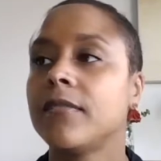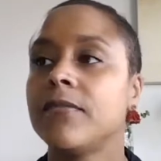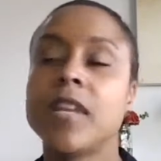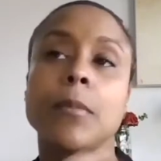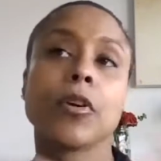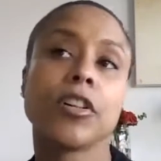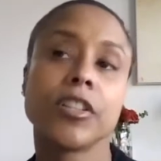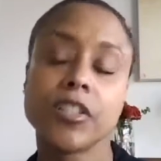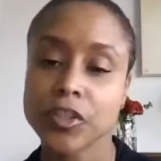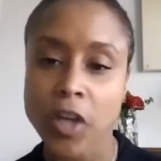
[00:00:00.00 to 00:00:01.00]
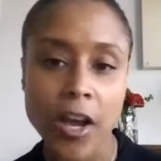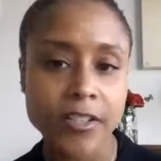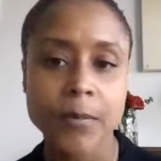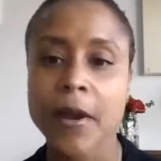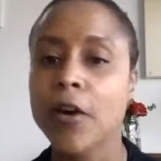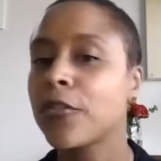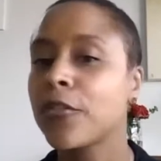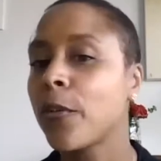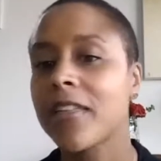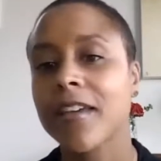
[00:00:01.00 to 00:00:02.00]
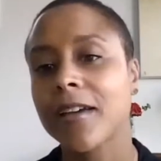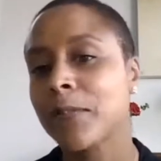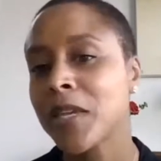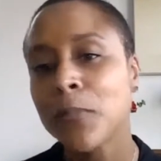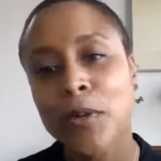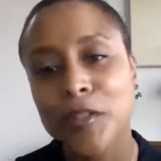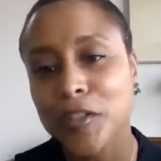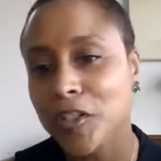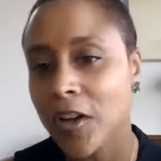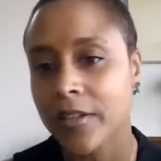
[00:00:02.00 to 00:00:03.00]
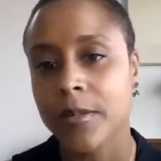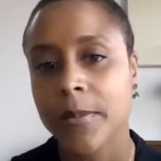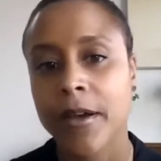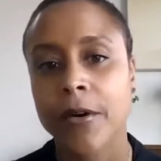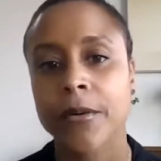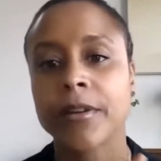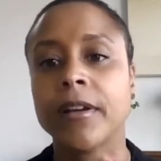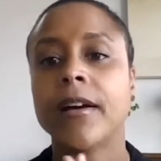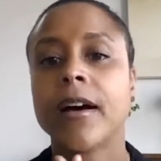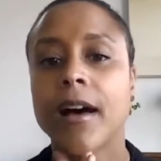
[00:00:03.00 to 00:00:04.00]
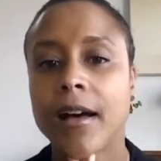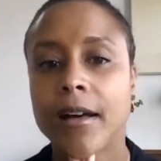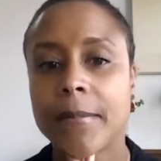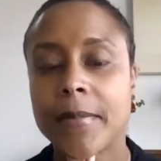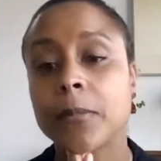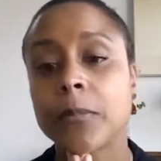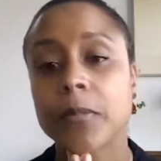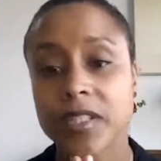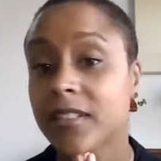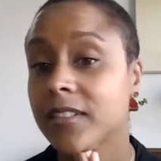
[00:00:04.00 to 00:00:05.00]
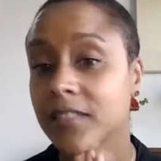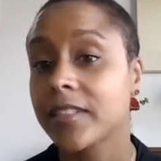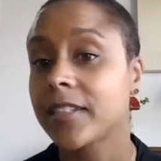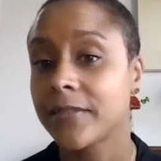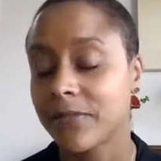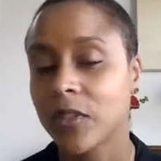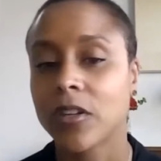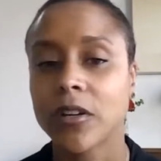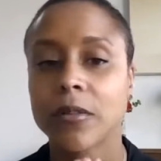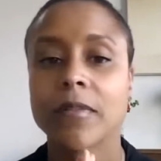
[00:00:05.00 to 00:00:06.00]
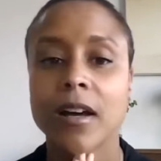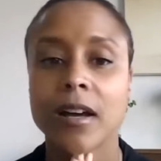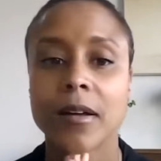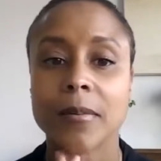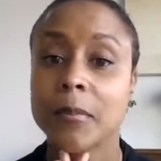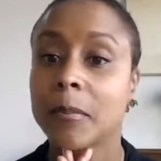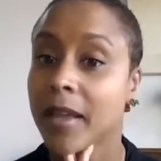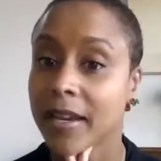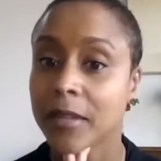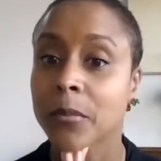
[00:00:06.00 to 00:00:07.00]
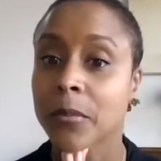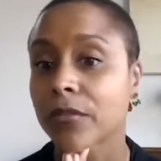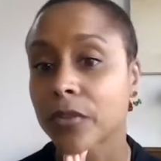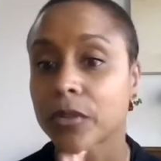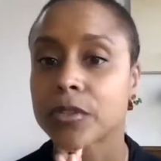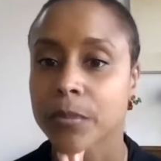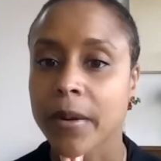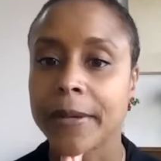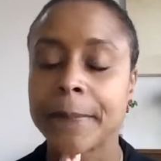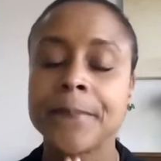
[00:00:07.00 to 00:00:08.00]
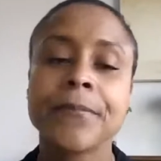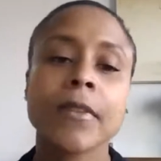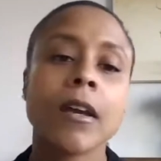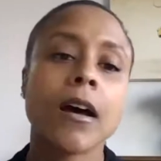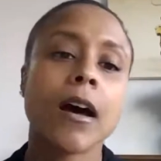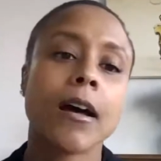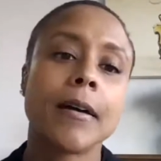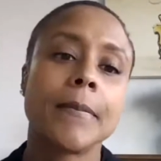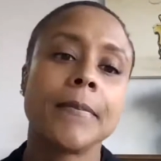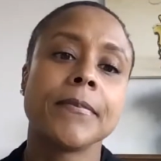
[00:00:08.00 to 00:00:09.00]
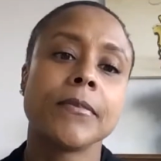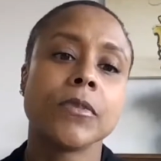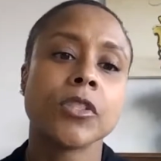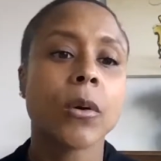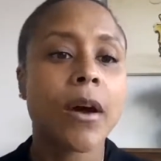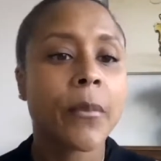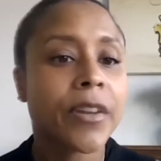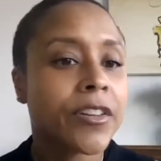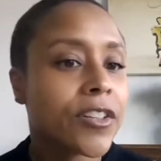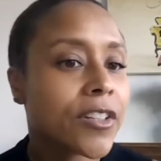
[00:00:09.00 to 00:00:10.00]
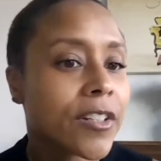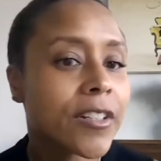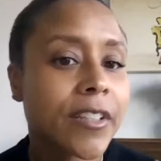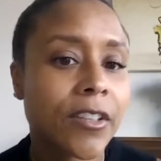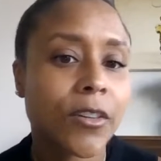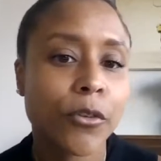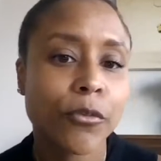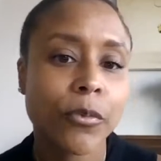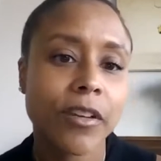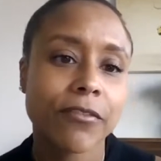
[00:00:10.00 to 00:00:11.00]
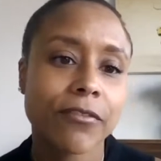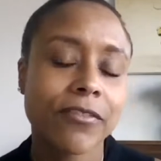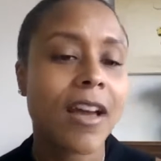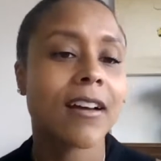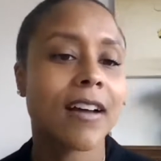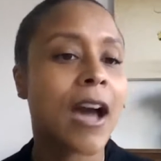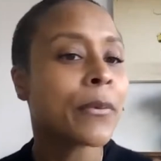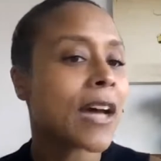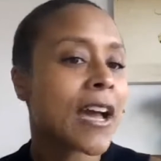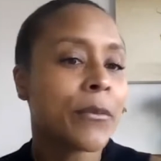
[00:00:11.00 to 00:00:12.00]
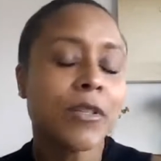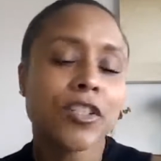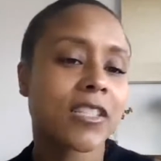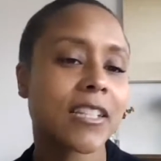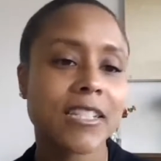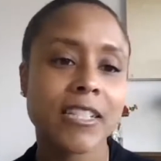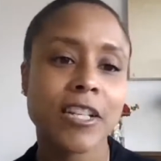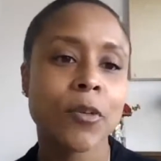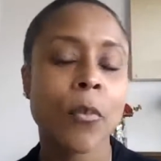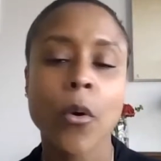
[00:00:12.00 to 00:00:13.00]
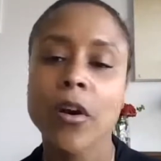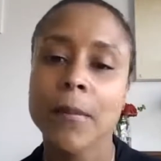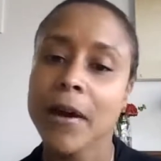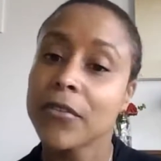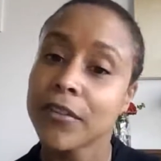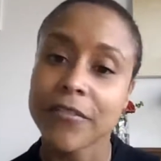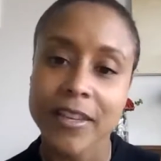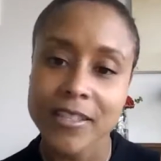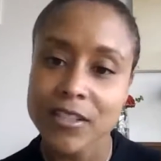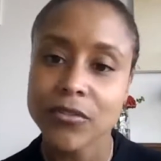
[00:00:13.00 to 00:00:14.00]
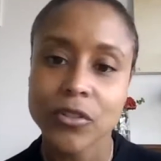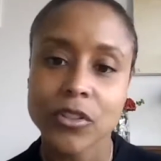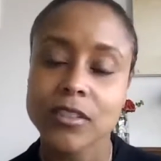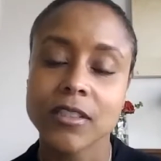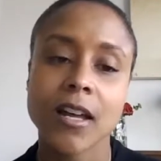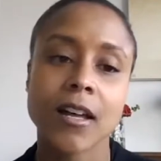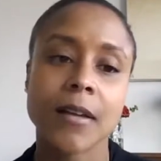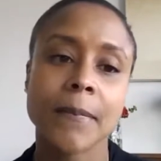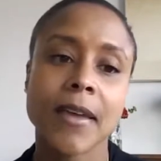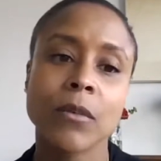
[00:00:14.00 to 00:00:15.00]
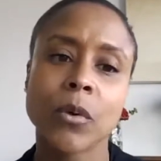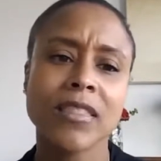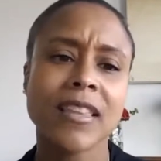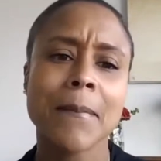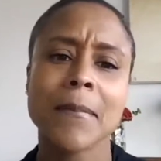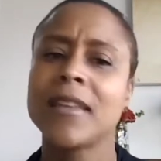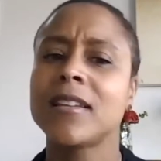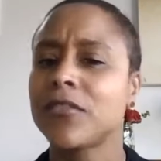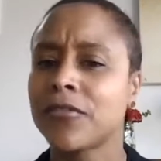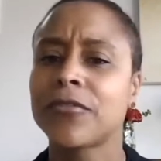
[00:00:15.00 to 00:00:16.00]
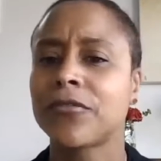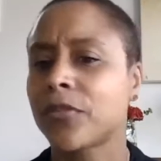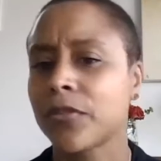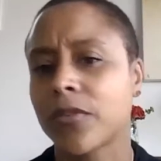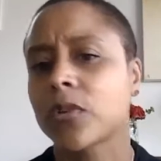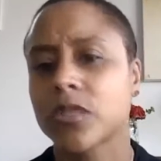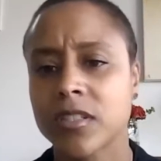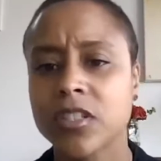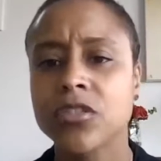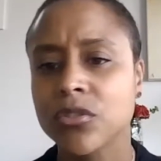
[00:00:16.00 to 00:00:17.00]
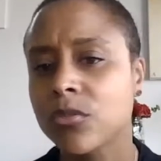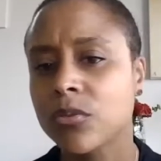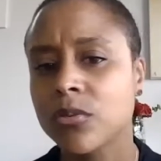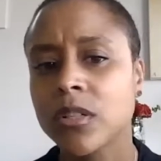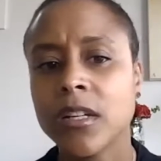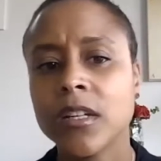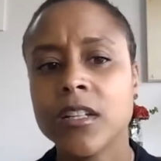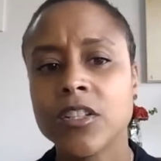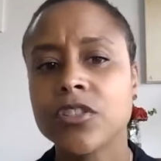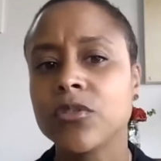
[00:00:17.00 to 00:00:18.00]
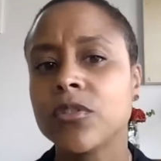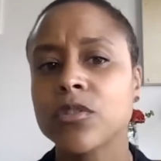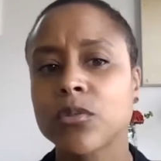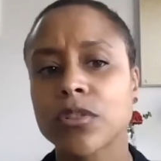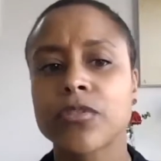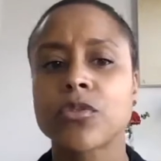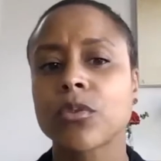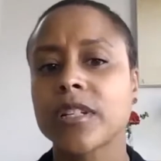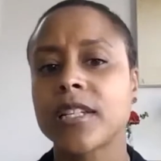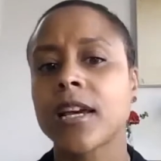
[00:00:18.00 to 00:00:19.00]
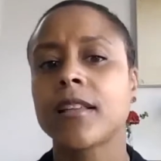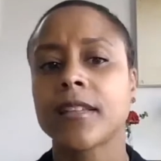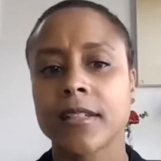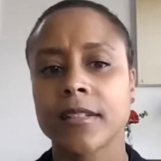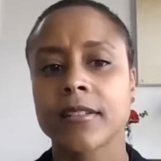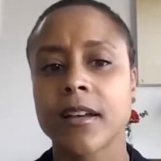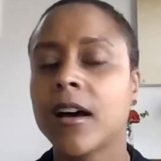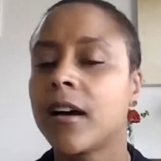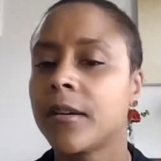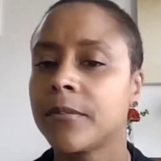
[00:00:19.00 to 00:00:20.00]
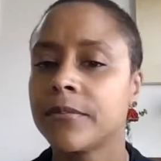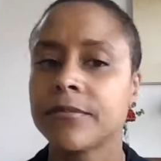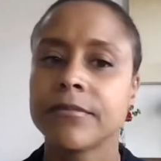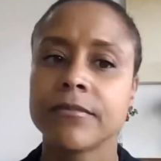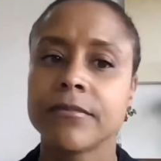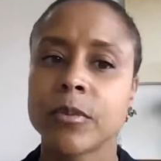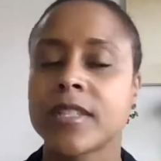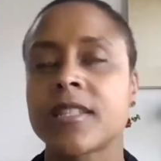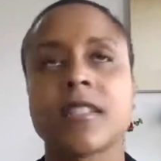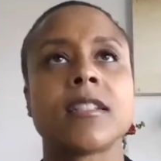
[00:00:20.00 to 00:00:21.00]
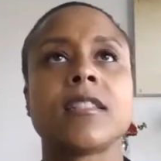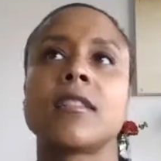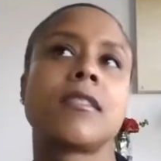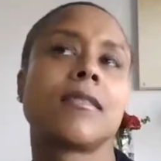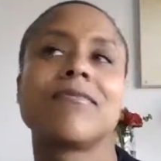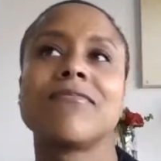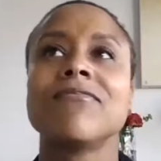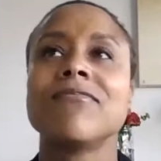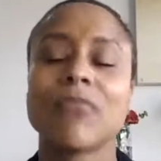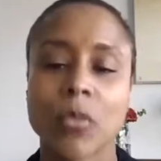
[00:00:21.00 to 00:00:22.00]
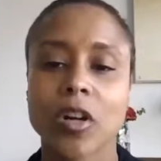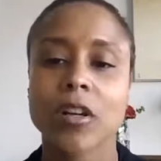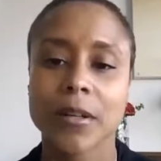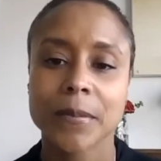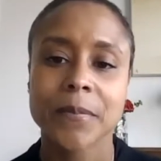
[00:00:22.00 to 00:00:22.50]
neighborhoods are talked about, the way that people are talked about, and particularly, Black and brown folks, right? So I wonder, I would just like to hear more about the festival and what that meant for folks to do this sort of storytelling resistance work.